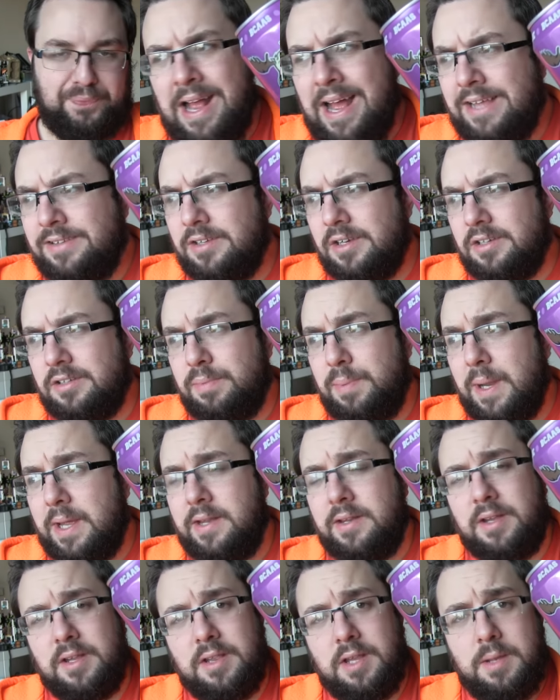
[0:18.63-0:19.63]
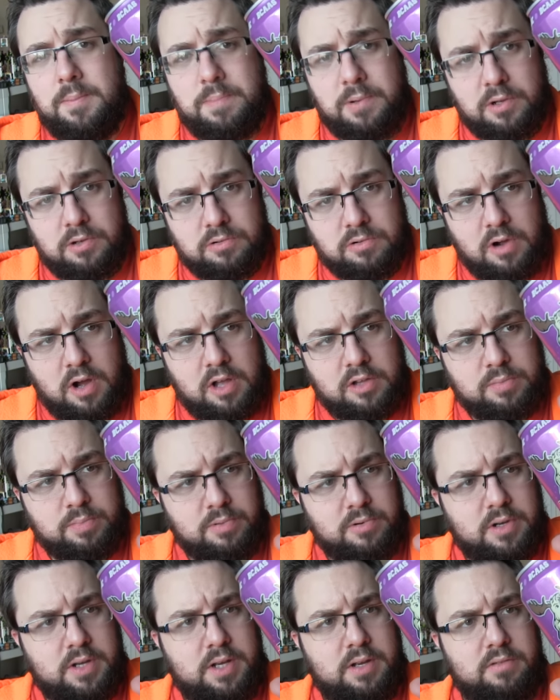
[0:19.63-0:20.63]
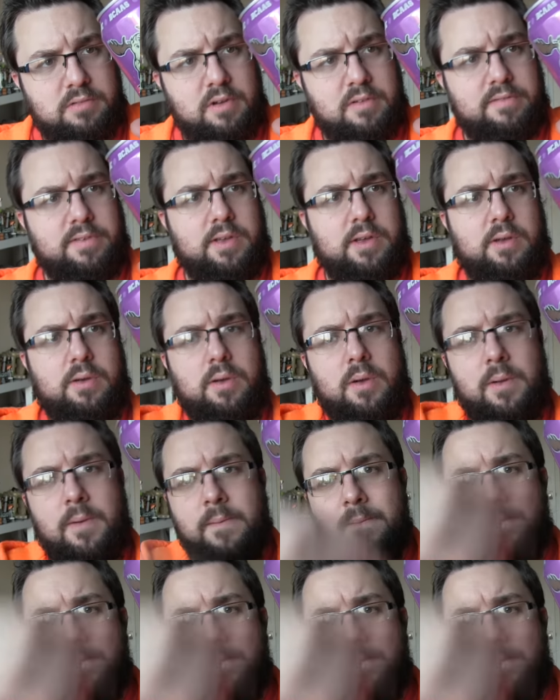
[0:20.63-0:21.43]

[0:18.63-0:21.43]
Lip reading: As I explained in the Blue Raspberry review,